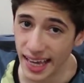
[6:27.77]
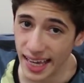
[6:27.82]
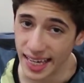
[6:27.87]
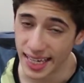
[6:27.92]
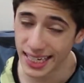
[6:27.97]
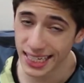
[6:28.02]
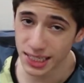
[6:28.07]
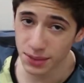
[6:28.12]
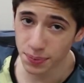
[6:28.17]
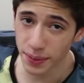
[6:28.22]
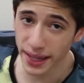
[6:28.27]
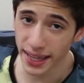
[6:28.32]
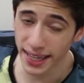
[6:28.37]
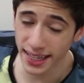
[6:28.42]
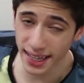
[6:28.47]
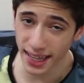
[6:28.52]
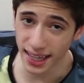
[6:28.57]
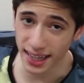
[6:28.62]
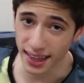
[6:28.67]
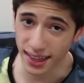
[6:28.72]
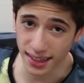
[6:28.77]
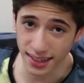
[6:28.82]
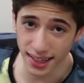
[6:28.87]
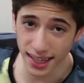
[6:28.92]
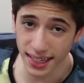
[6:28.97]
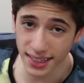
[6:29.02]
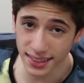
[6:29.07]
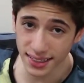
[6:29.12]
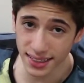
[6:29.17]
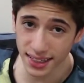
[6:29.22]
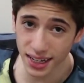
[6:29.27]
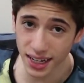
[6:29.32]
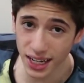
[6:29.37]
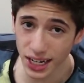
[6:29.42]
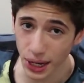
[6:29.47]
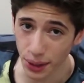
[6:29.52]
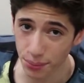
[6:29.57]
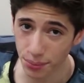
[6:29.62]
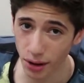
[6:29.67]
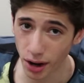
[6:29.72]
He's playing
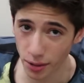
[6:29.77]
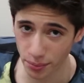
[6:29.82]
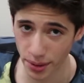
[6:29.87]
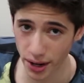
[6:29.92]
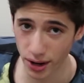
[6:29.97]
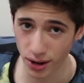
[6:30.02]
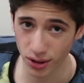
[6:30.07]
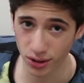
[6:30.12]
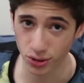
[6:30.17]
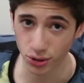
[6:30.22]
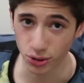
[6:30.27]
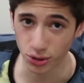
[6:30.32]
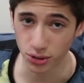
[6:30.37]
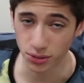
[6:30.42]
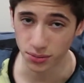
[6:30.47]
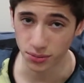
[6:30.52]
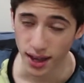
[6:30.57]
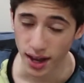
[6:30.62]
Glaceon Barbaracle.